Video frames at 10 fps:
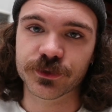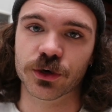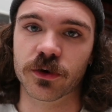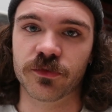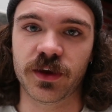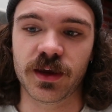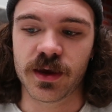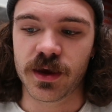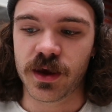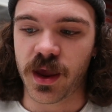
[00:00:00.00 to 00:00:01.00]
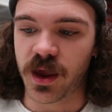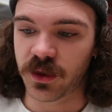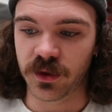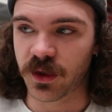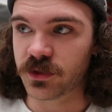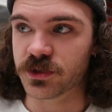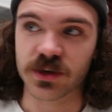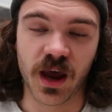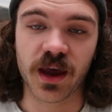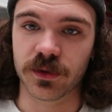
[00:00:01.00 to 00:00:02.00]
photography, and and
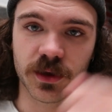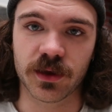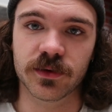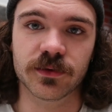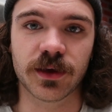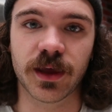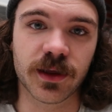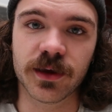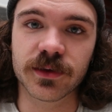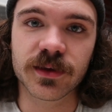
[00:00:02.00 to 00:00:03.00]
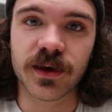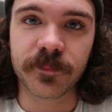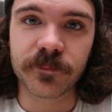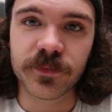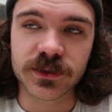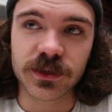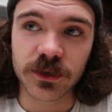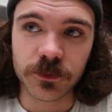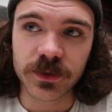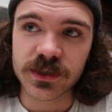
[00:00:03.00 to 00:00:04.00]
design. And I, I'm it's a
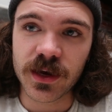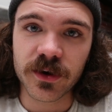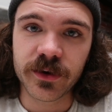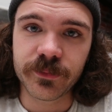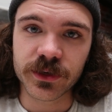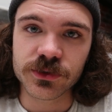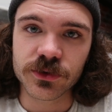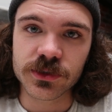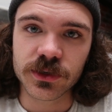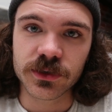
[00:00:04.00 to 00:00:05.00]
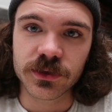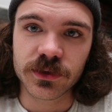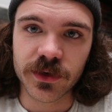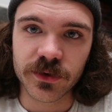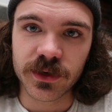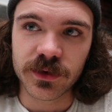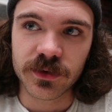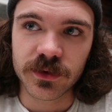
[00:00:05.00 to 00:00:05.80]
little bit scary, but it's also very